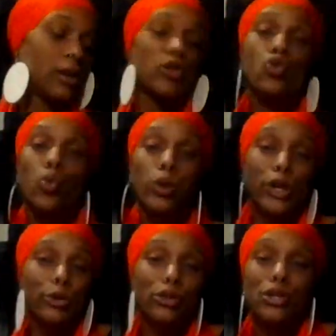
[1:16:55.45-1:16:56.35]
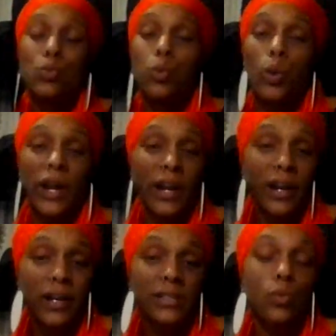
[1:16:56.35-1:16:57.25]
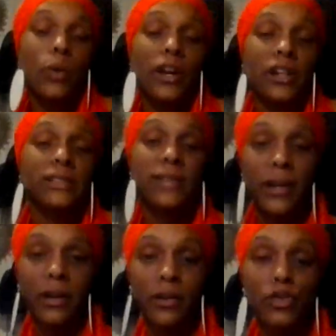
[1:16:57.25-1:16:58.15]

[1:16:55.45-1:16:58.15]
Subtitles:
you literally it's wear and tear.